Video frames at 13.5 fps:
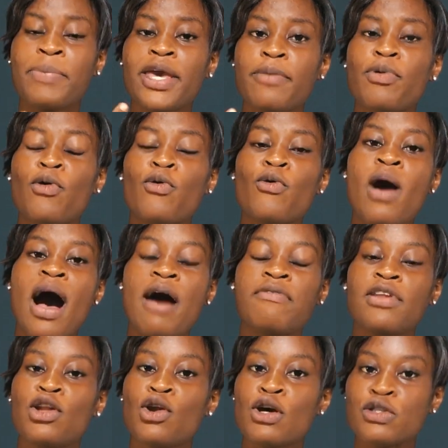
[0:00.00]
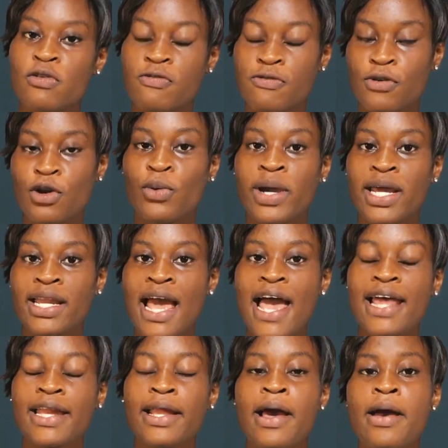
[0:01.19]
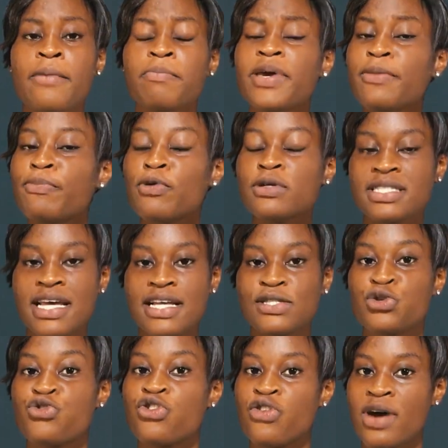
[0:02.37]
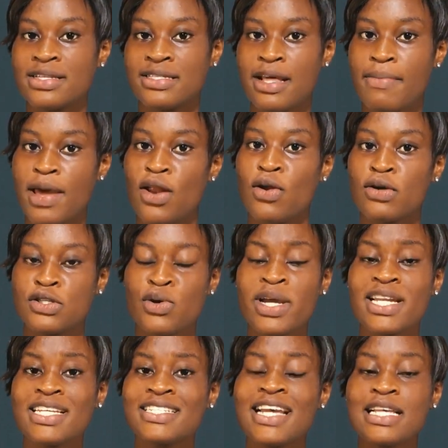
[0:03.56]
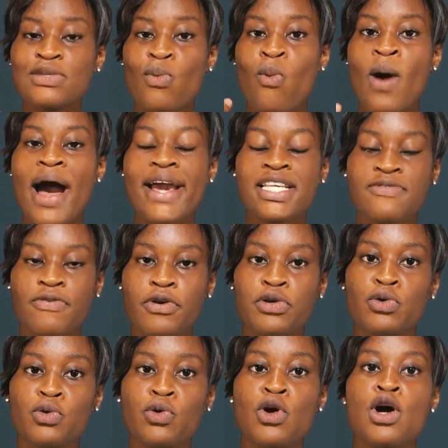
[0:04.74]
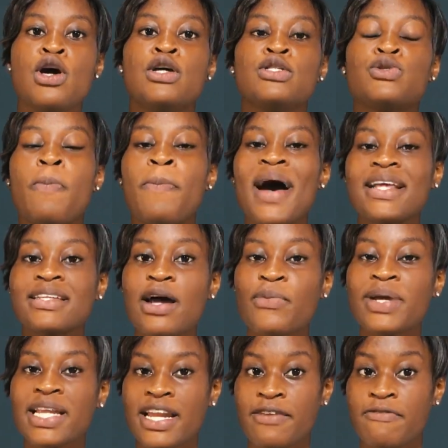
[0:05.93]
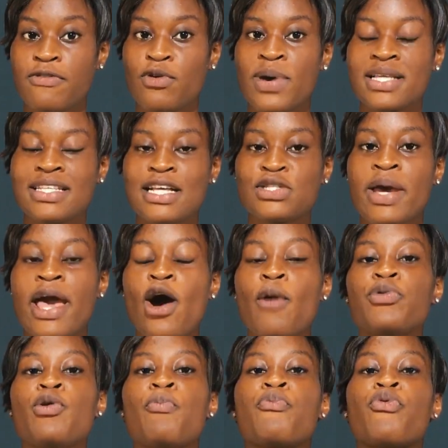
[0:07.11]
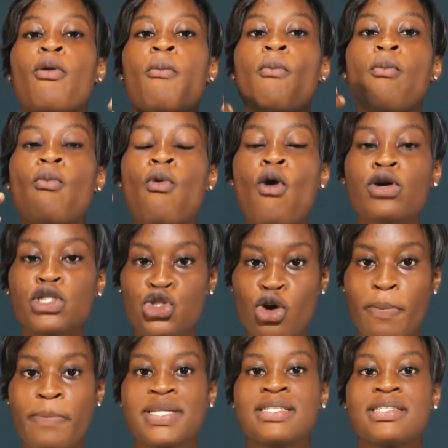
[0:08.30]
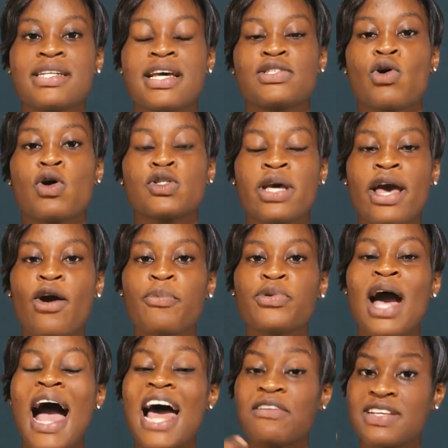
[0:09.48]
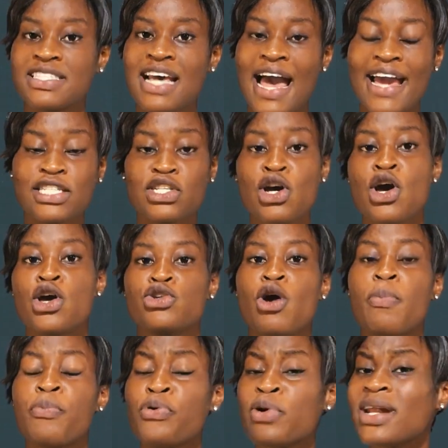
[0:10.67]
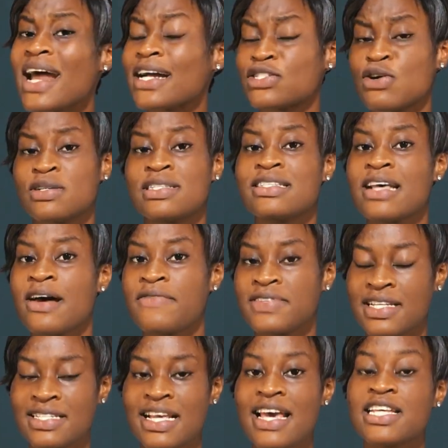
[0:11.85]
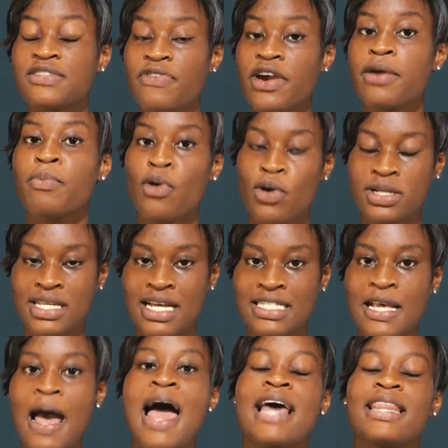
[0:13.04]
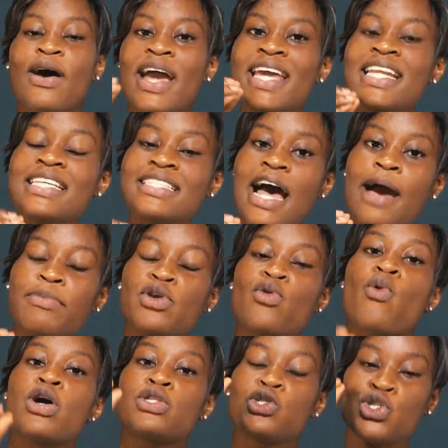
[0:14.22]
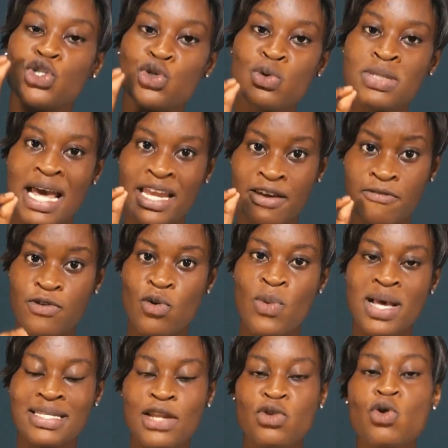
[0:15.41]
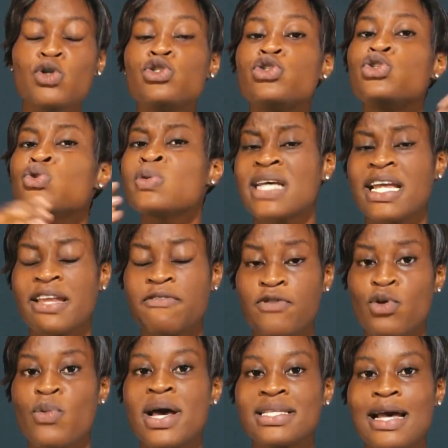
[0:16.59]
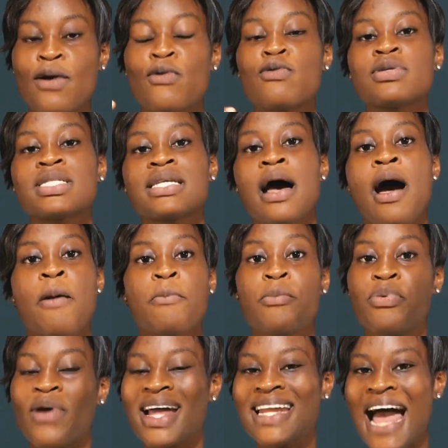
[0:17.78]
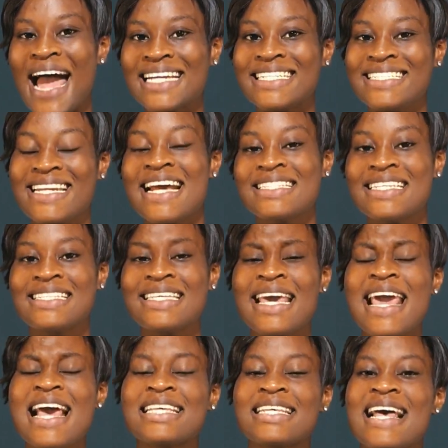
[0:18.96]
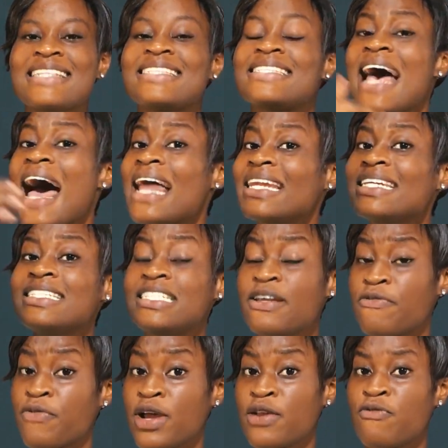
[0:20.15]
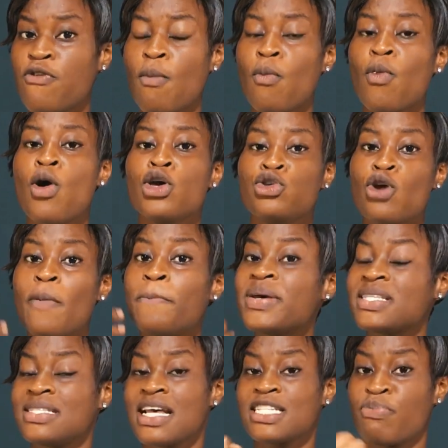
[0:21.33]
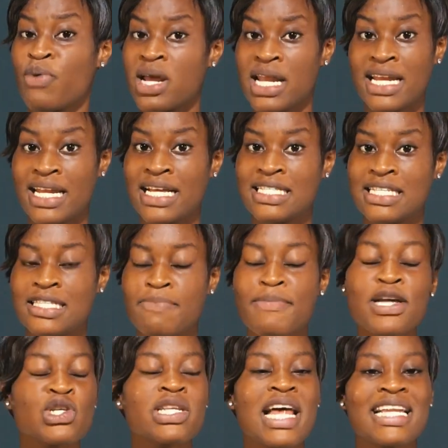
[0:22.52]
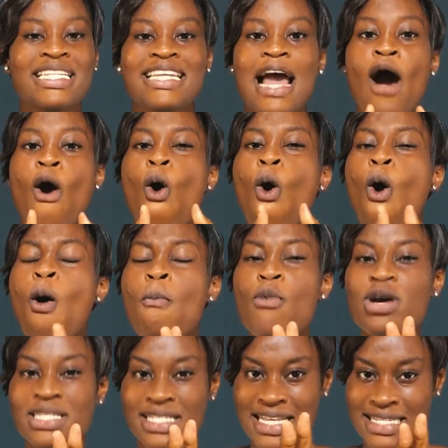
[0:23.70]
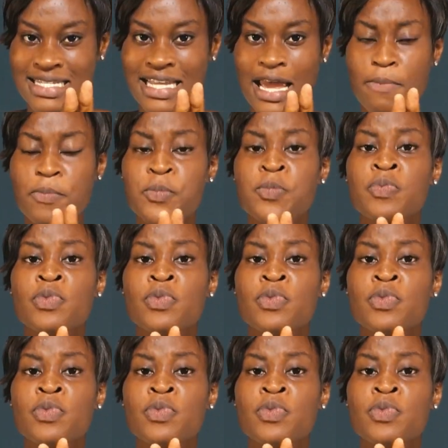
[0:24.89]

people who have a lot of following and people tend to trust them a lot. So it is just wise for you to partner with an influencer to help you promote your business or to help you advertise your product or services. It is very important. Now, anytime you want to choose an influencer, don't choose an influencer whose brand identity is entirely different from your business brand identity. Make sure that they are almost the same